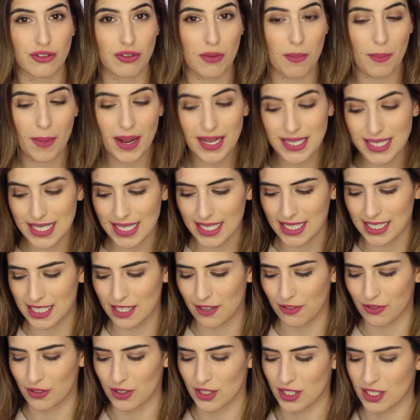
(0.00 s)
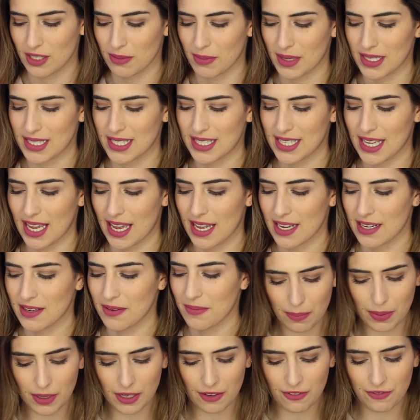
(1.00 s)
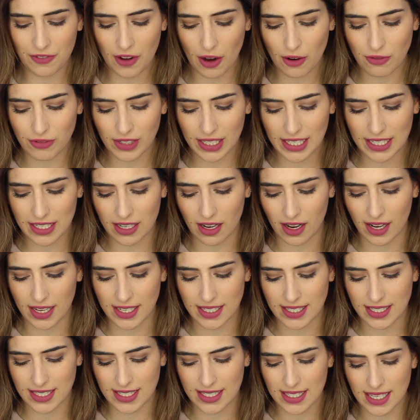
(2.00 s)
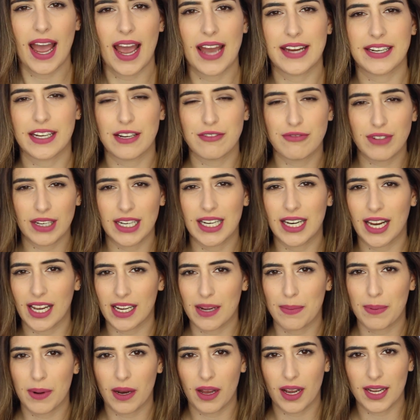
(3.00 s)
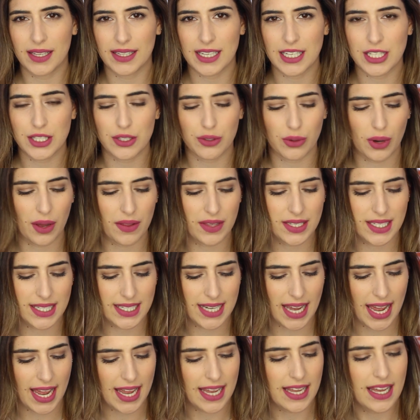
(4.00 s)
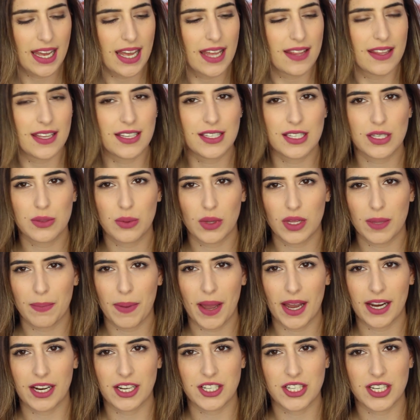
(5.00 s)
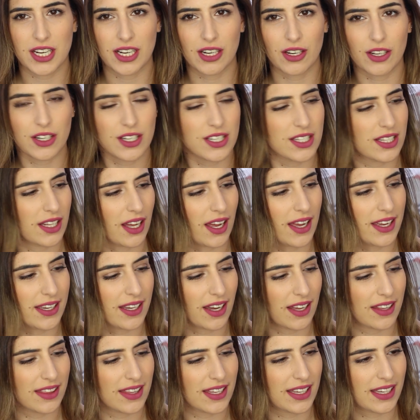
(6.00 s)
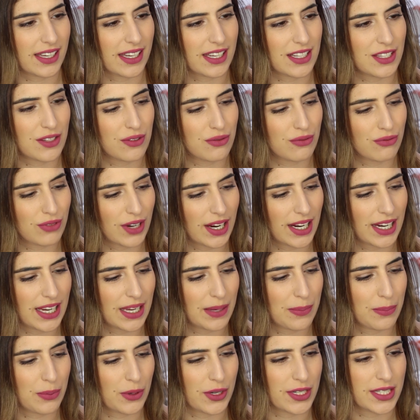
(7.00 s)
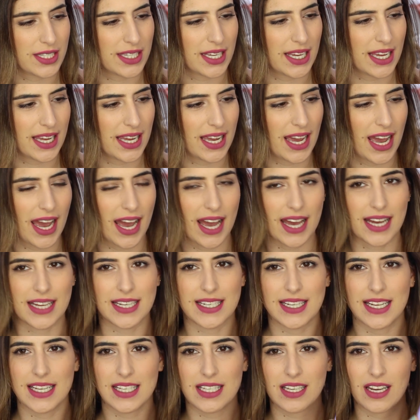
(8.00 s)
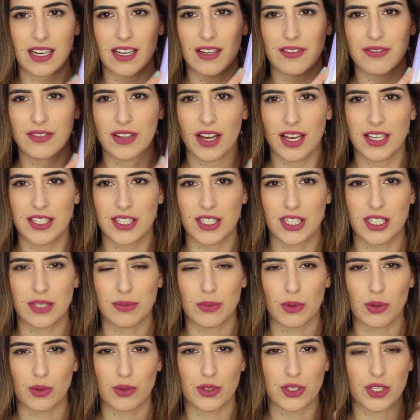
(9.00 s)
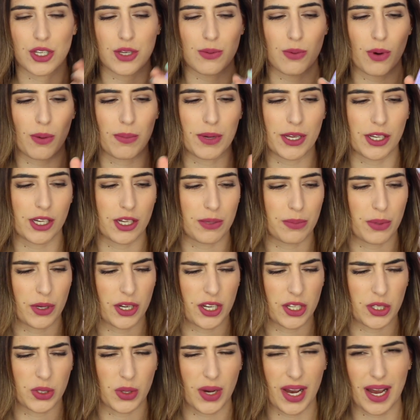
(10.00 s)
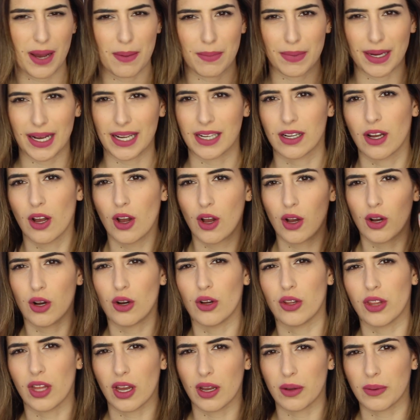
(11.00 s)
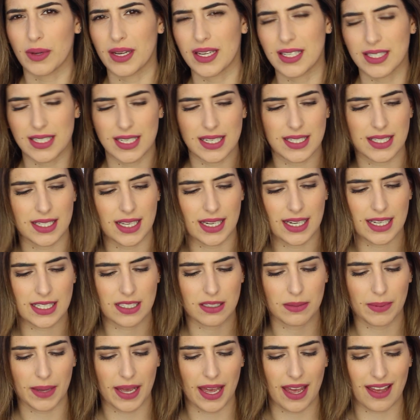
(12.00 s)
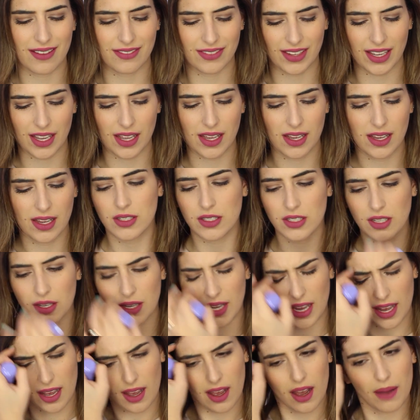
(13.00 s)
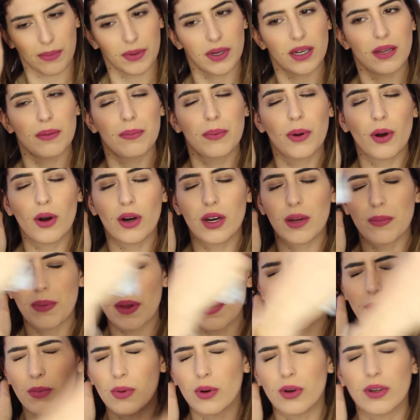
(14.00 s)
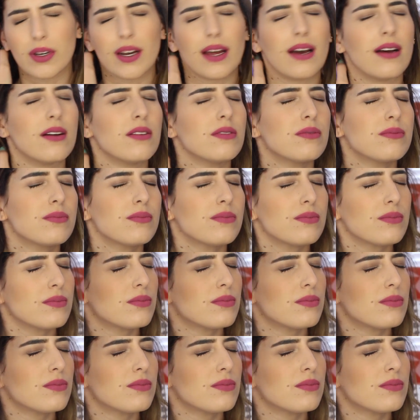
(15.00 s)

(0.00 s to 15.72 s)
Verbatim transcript: a dramatic difference to my skin, but it felt really nice and I really like applying these throughout the day. This is what the packaging looks like. I think it's really pretty and it's kind of nice and small, so you probably could put it in your handbag, although it is a little bit heavy. So yeah, I'm going to put on a bit more now.